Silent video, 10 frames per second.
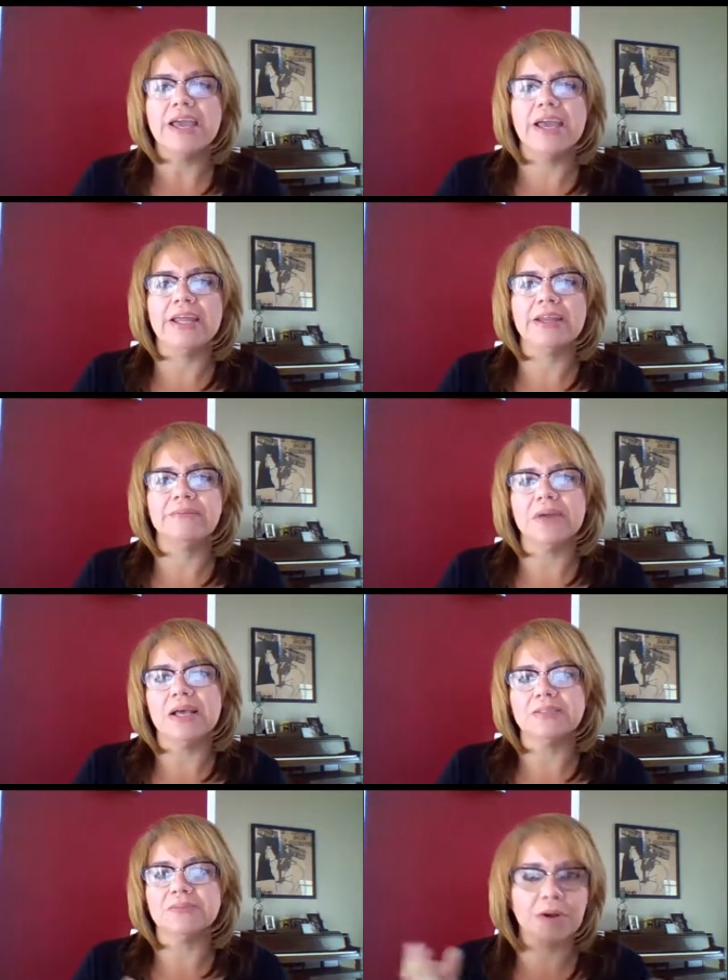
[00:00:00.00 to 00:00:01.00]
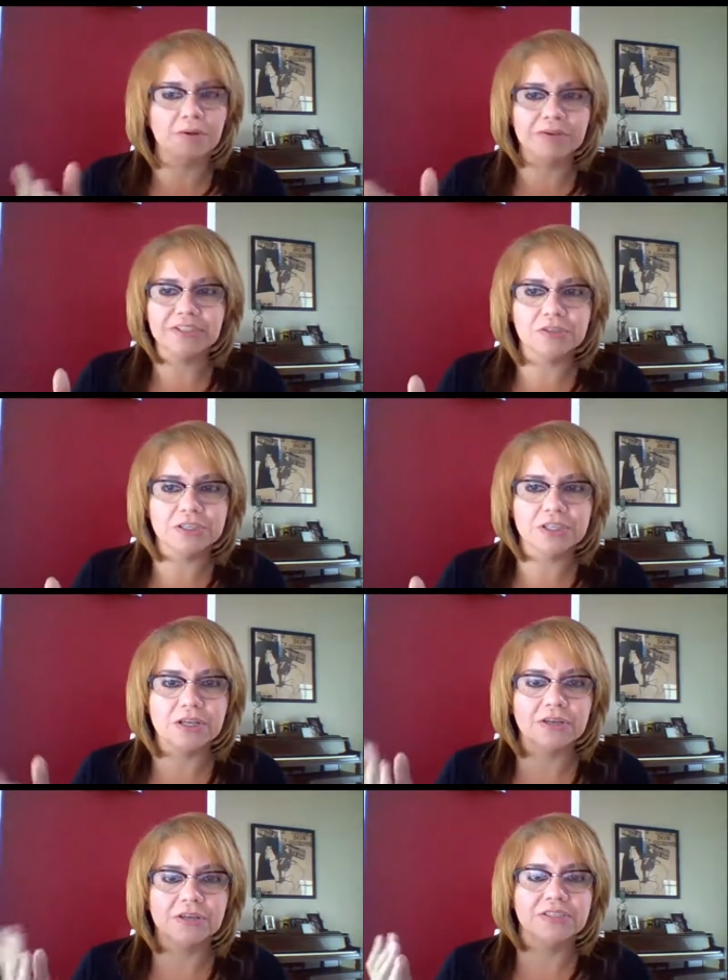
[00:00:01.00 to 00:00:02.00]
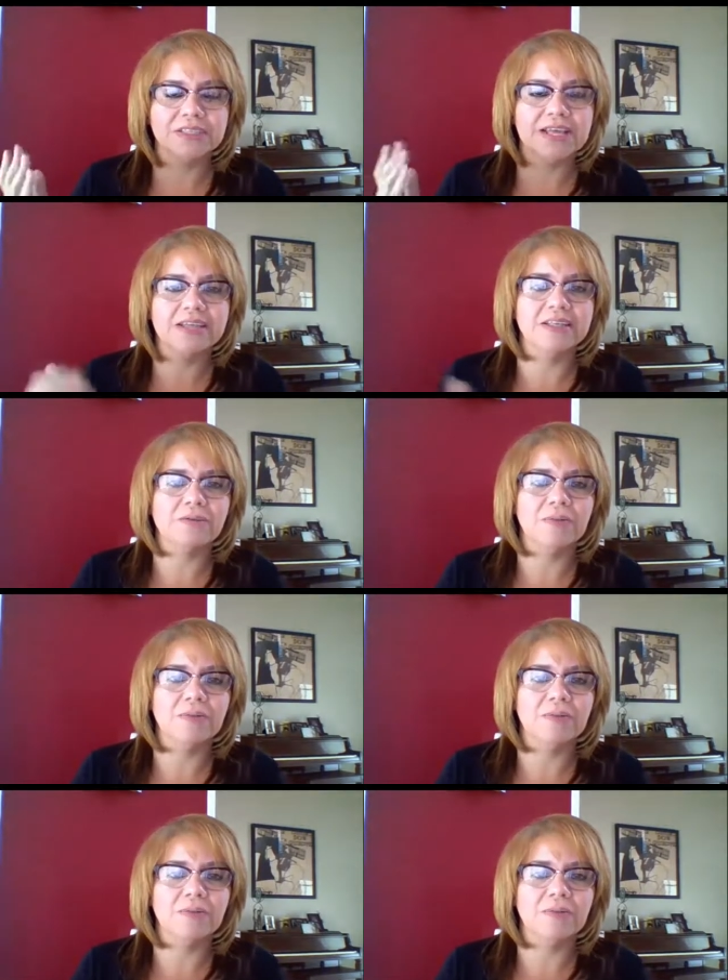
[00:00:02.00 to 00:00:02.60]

And as Mauricio said